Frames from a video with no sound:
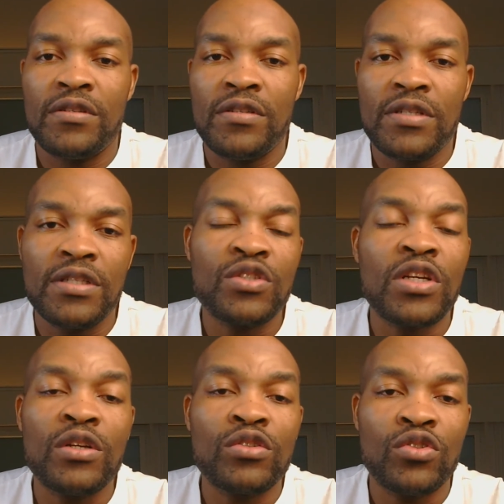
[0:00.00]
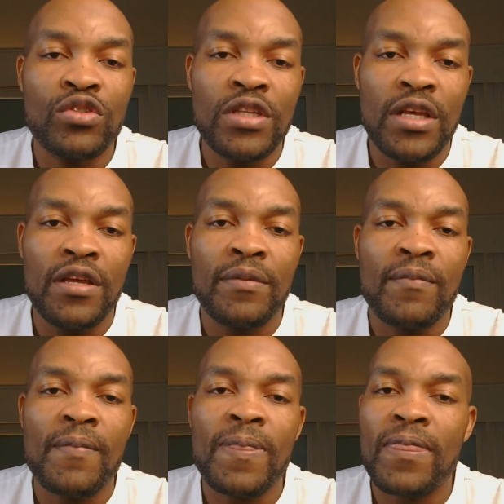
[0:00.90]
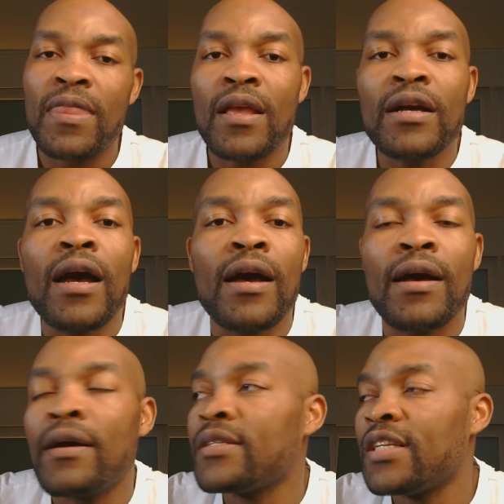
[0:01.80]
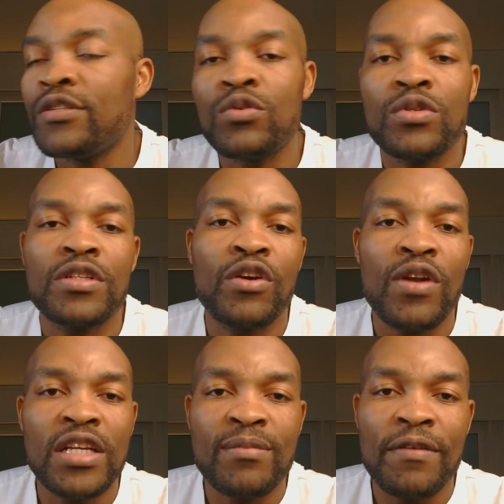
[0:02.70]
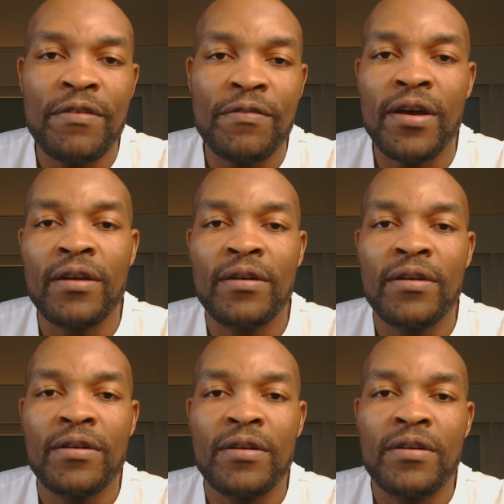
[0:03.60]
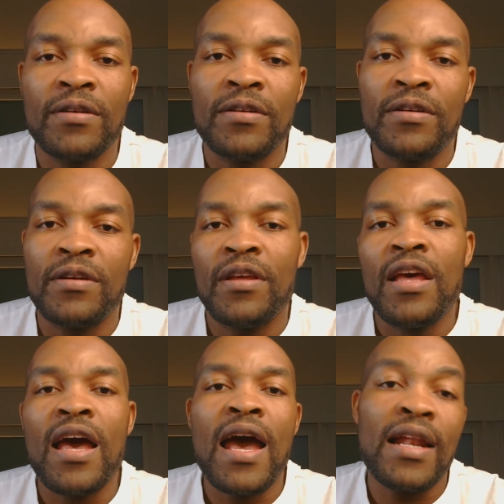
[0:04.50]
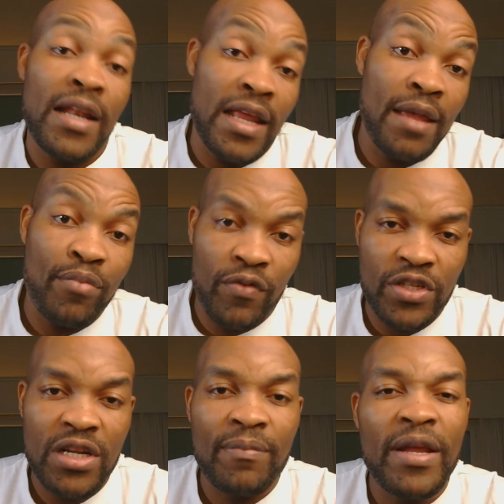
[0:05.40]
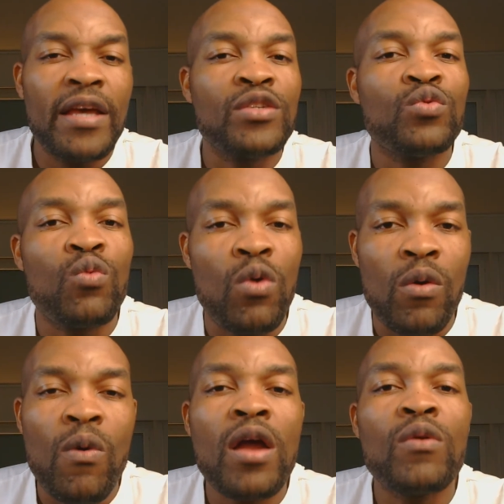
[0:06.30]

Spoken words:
These are just the status recognized by FIFA. And a professional player is one